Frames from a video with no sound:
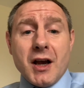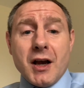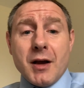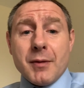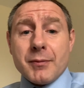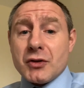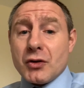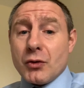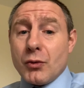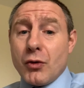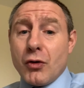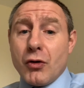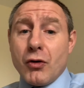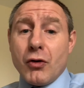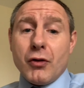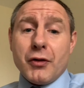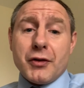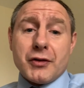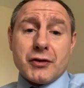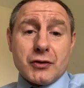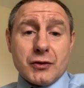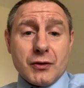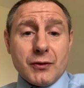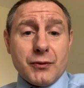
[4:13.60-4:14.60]
So all the
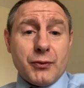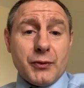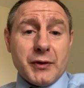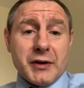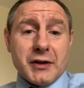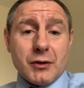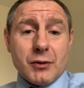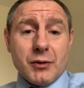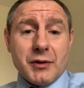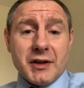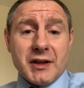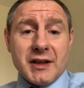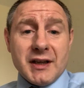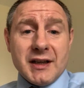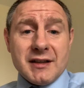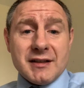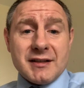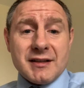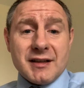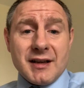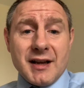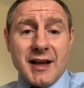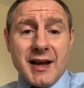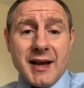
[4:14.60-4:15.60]
stuff we do on the
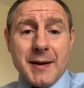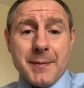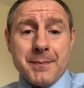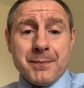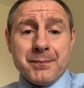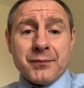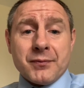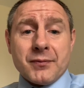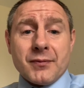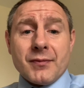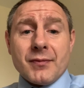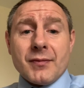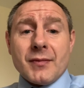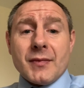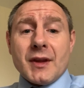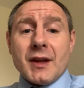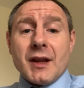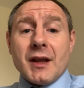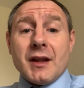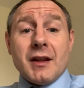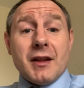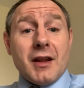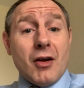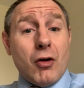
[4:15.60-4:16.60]
internet,
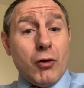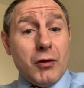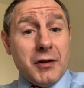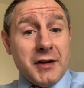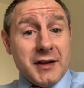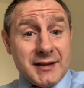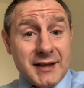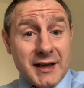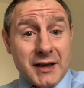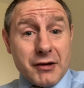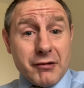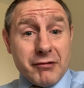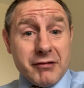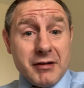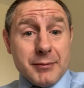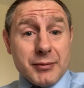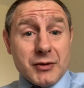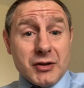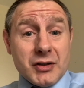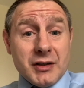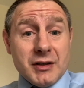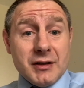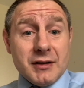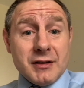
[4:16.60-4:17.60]
all these
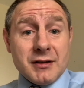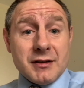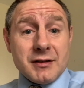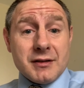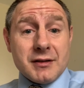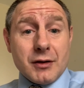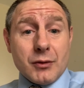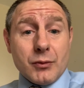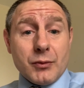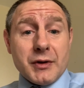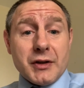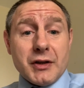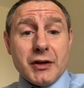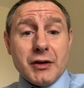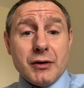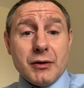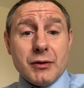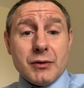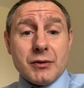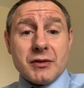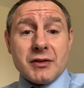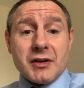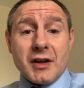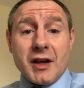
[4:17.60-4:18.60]
encryptions that we
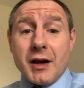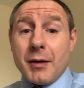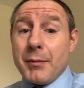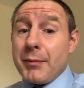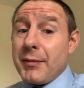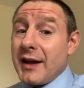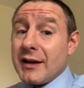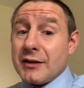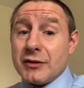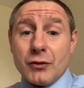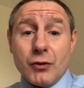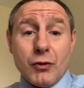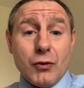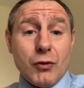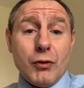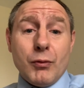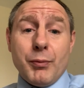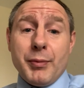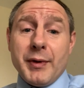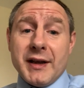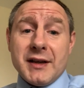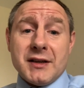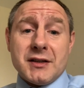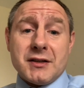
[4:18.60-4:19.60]
use, that's all
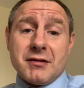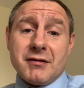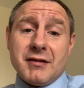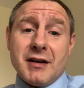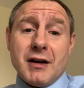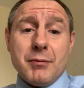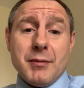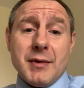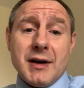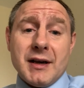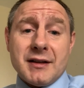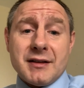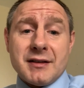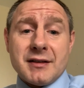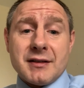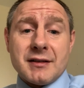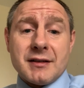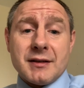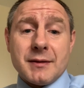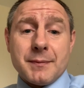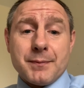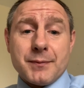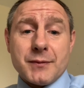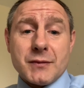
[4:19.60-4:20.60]
based around
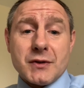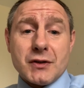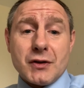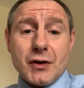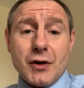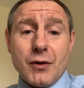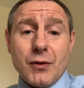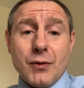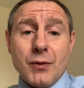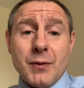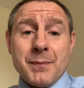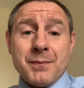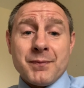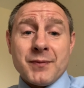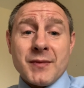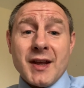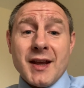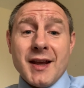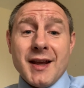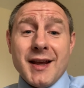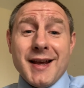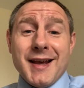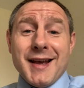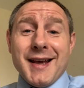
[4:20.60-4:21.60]
maths. So
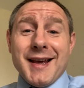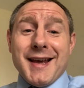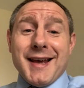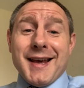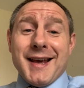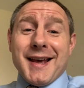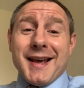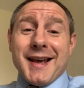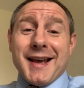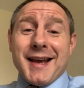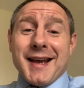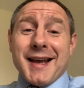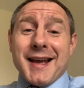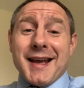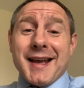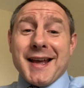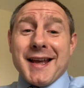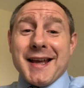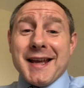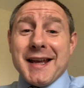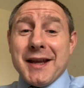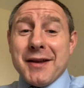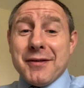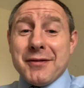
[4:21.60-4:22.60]

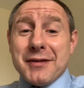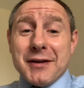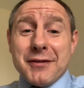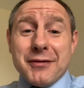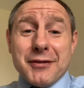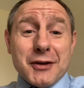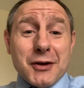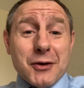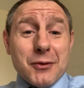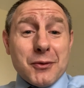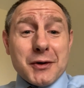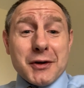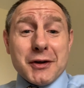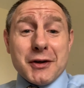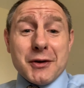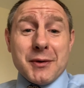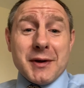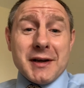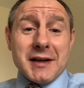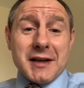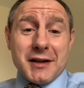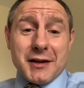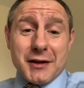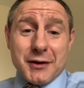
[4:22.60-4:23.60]
even if you don't want to do
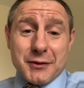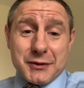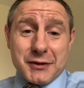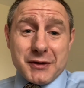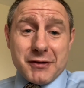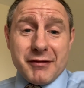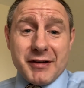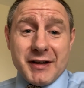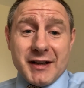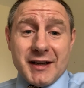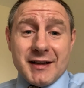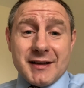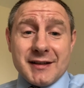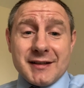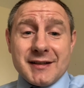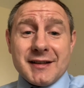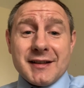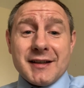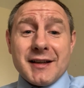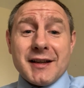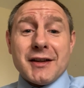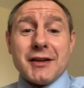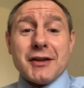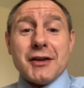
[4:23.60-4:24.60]
any of those careers,
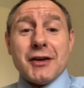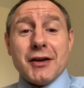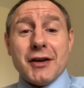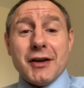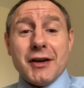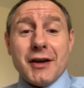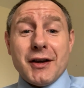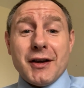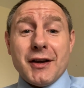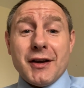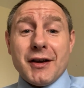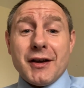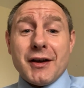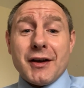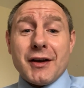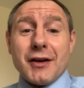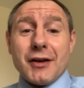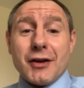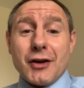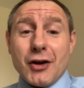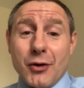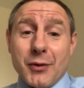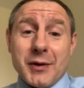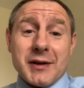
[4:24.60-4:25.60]
you're
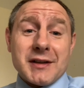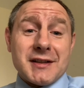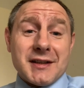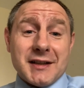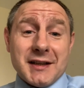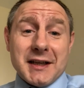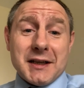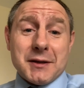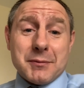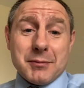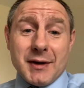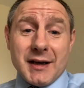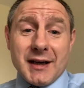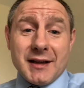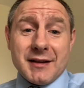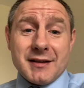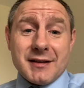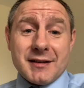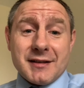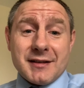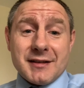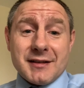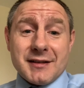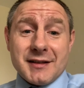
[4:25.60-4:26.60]
going to need
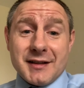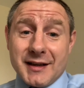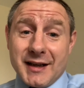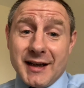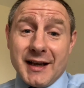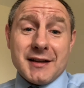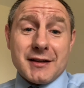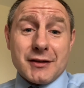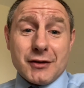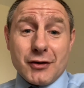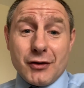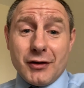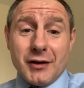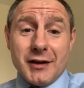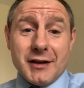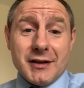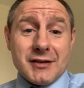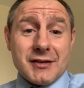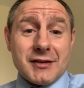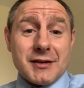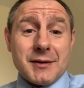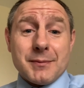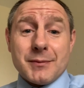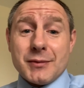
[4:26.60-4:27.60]
maths to get into college.